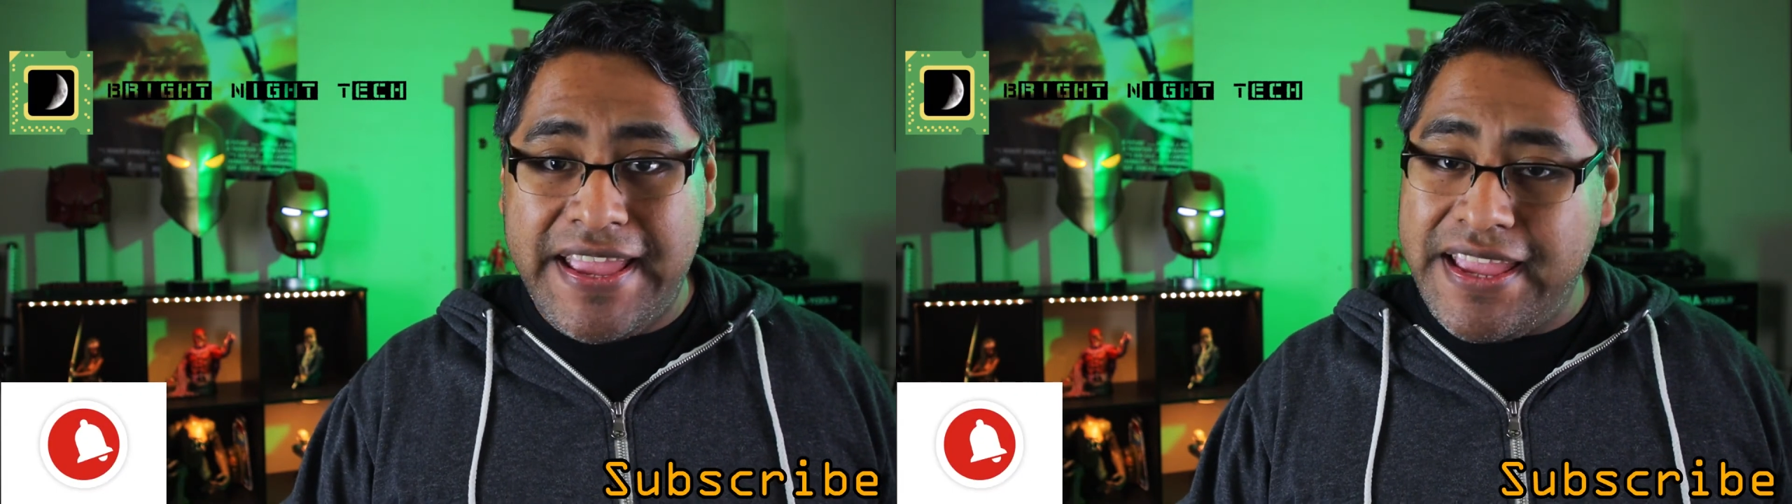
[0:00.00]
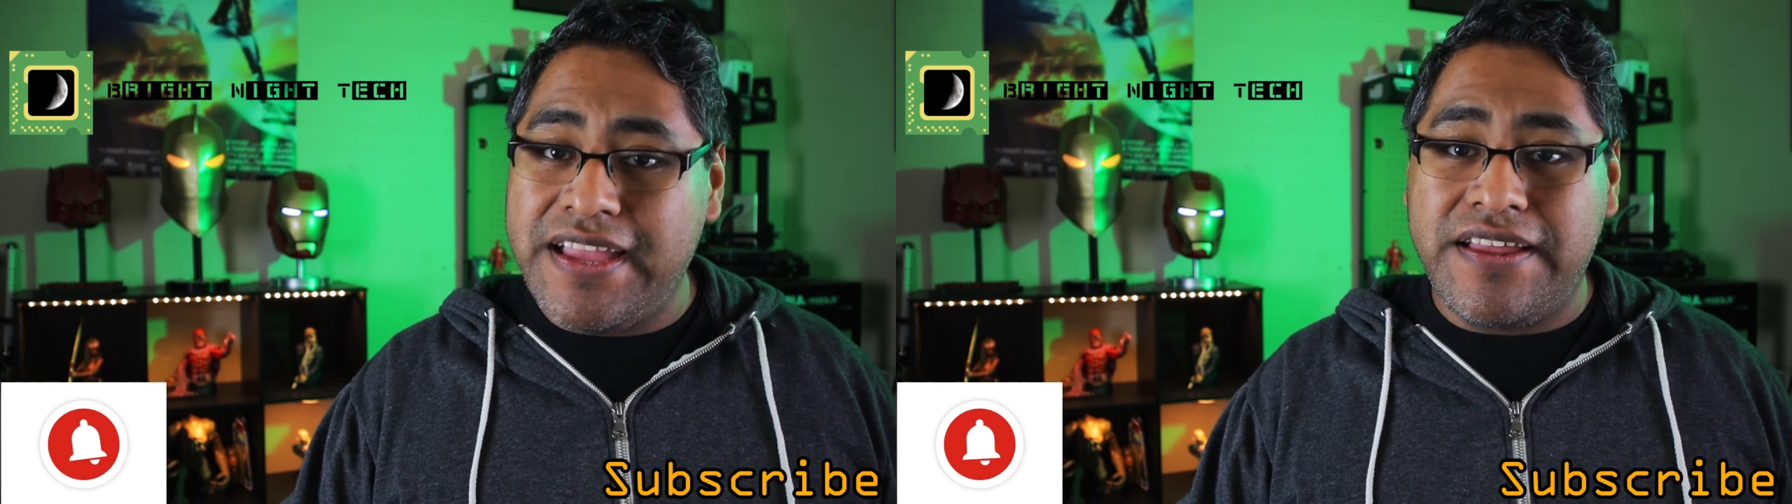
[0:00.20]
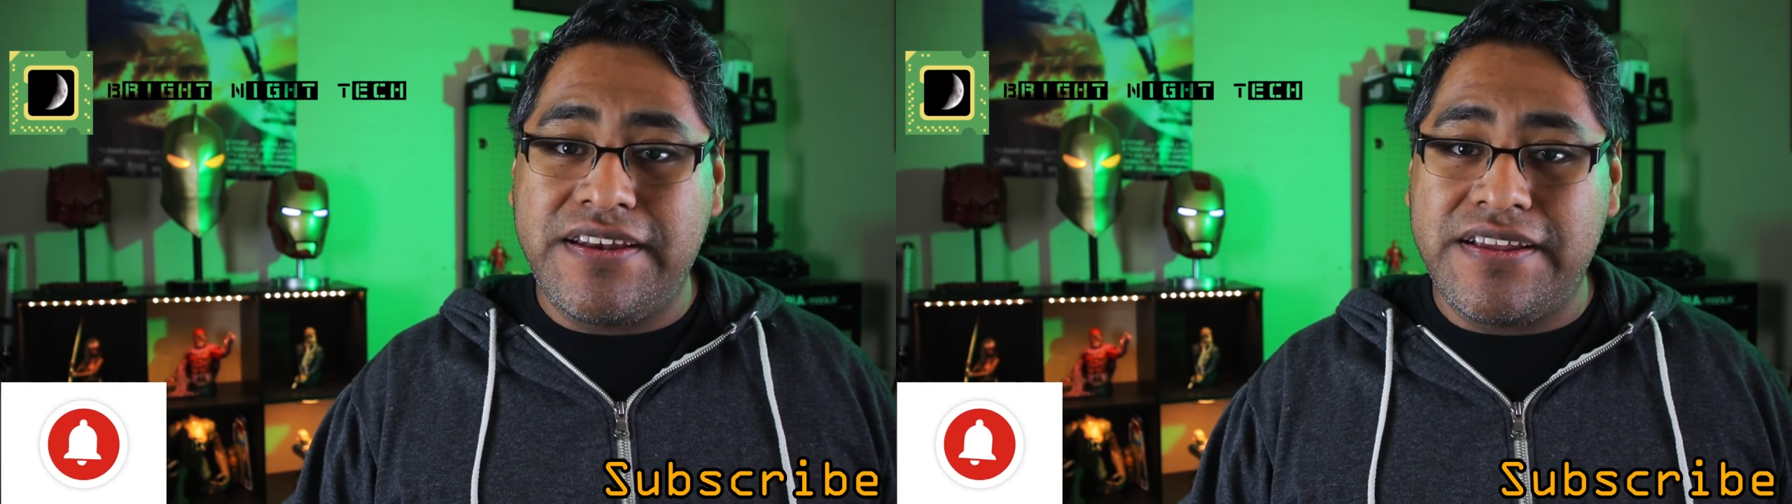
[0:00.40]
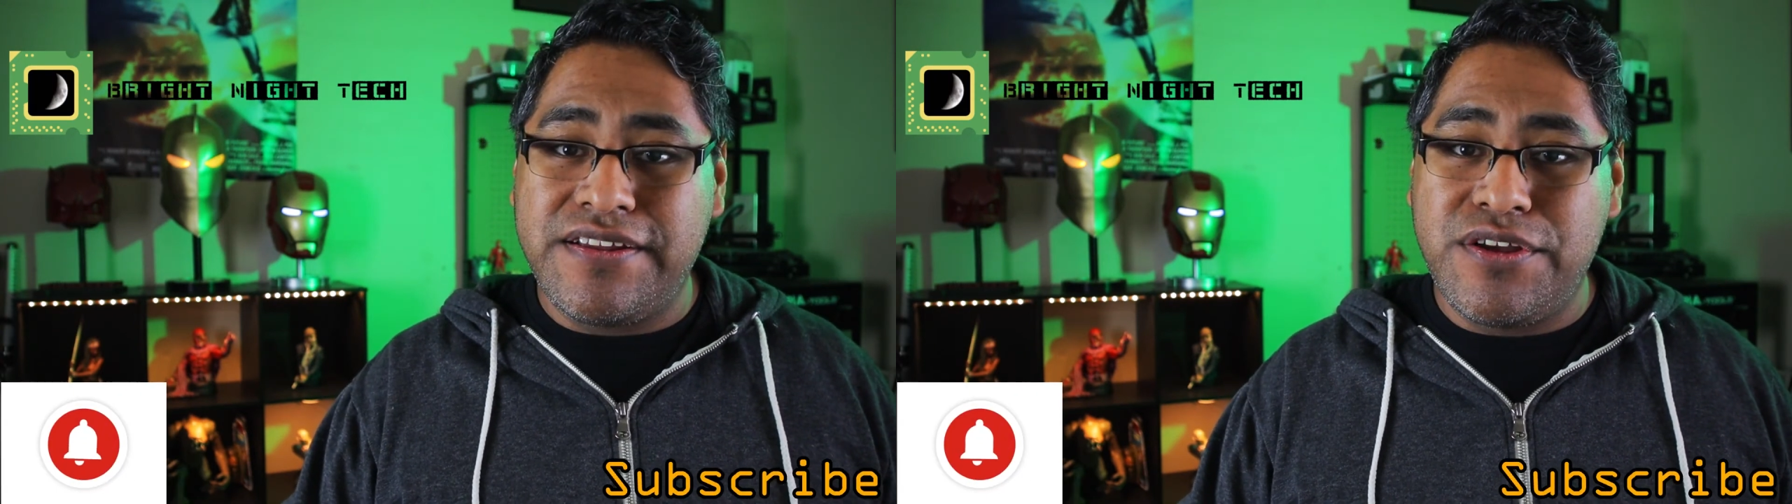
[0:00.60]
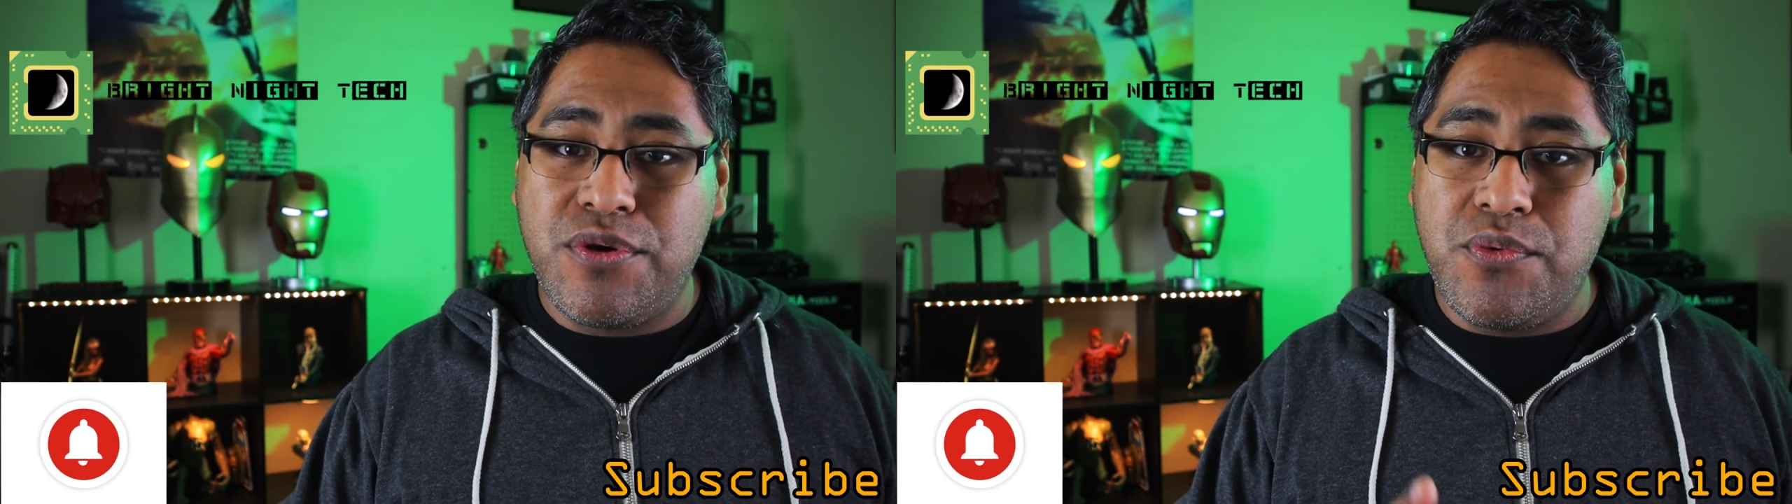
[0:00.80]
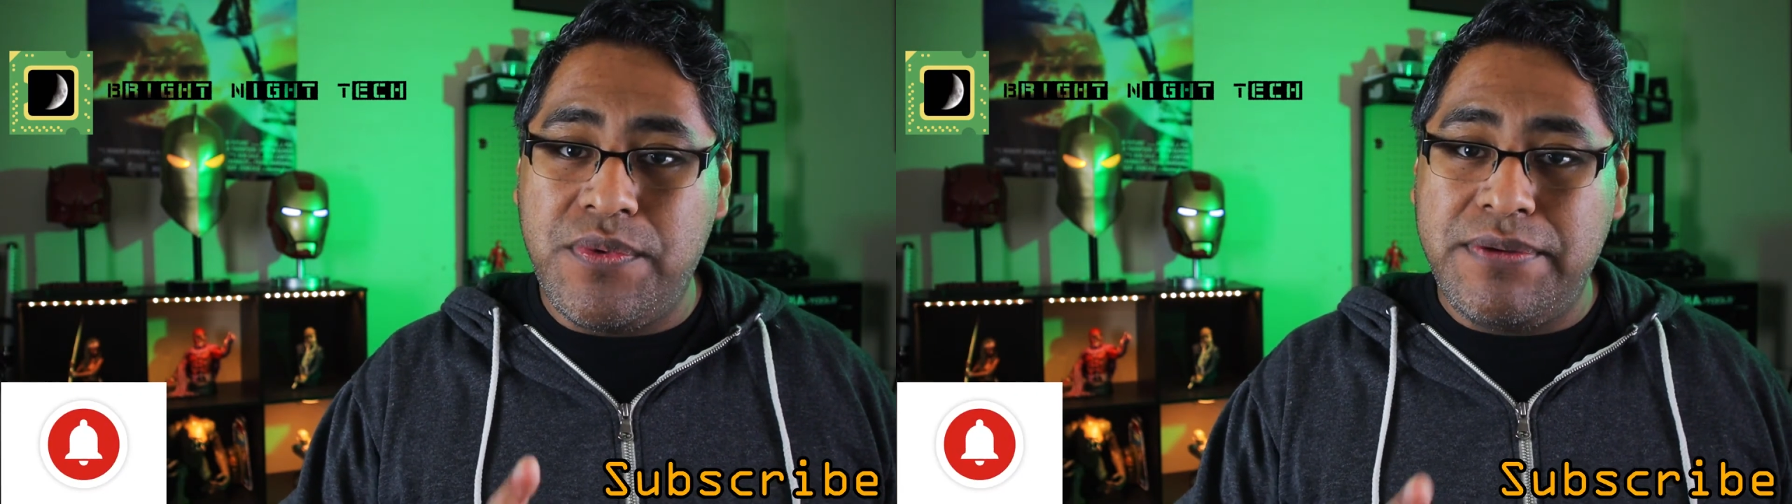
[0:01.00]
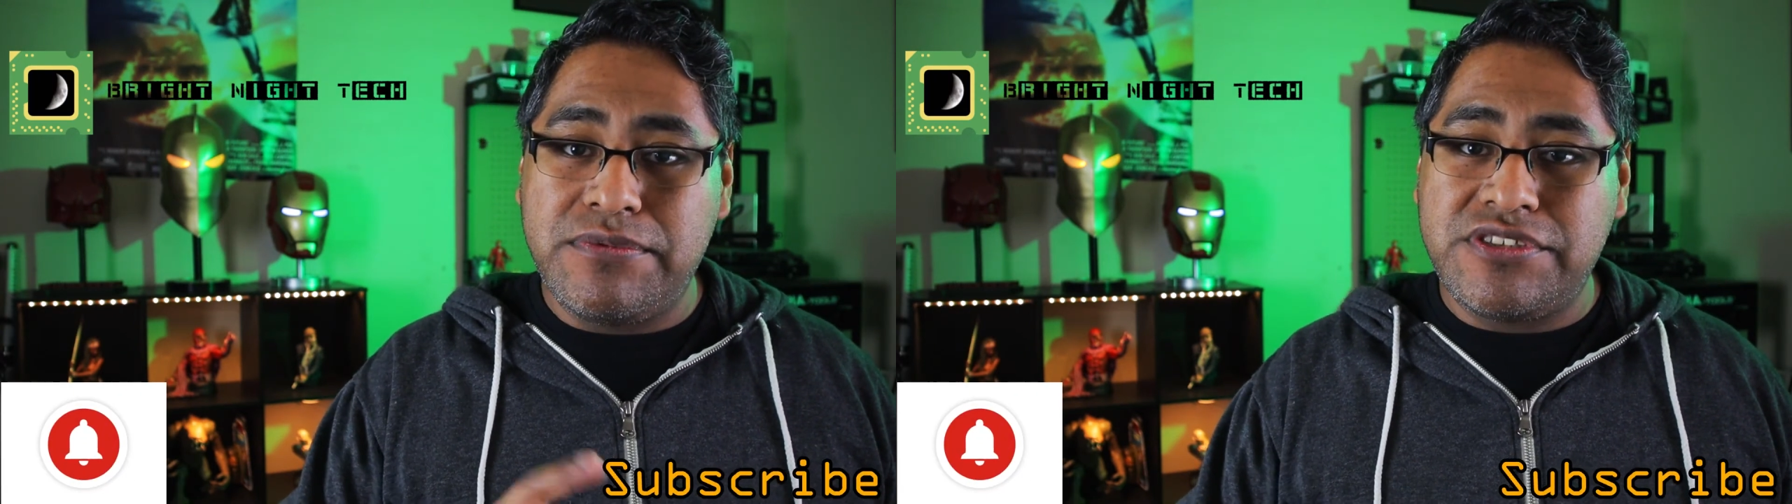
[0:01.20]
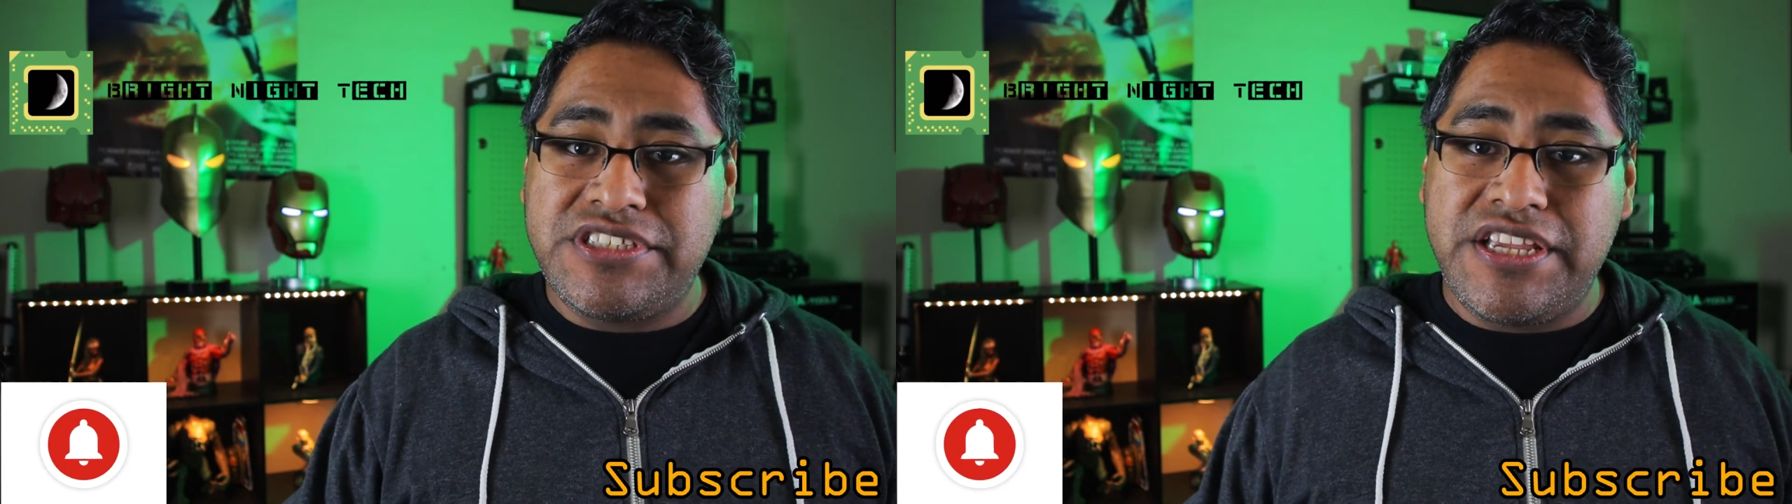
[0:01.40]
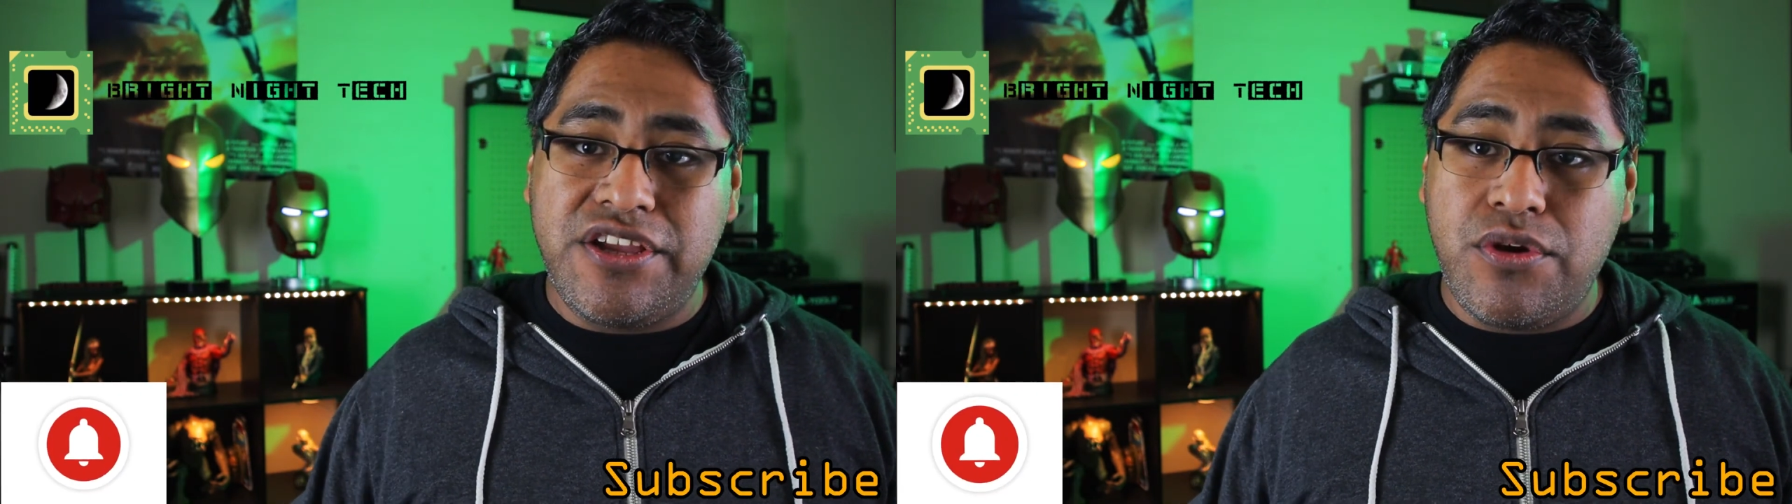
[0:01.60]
And we will see